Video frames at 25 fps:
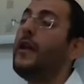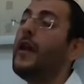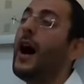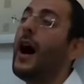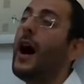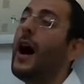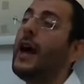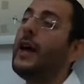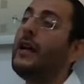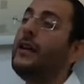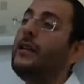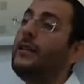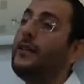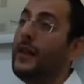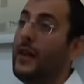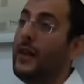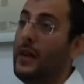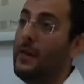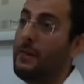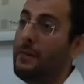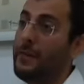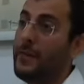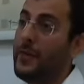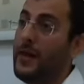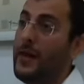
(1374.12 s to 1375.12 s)
nine
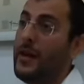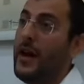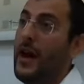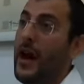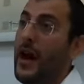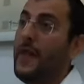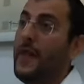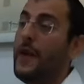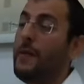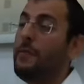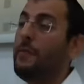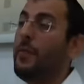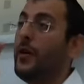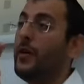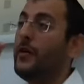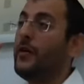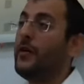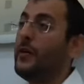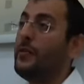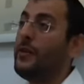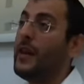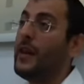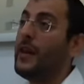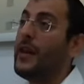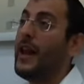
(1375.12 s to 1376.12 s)
deep, and the
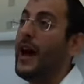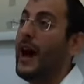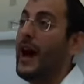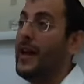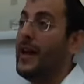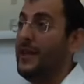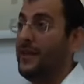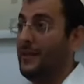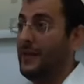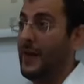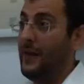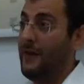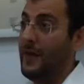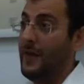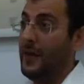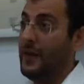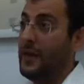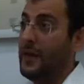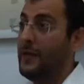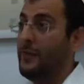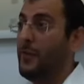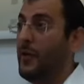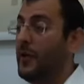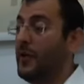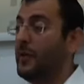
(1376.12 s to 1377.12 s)
bottom, the ninth tefach
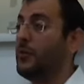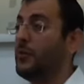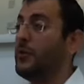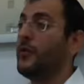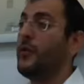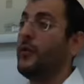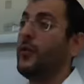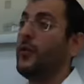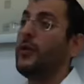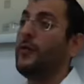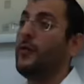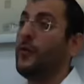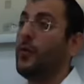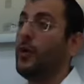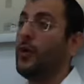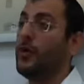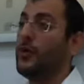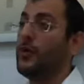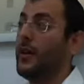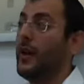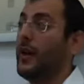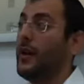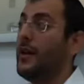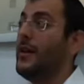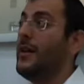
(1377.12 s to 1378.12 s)
in the bottom was full of
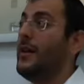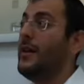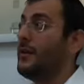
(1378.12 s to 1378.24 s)
water.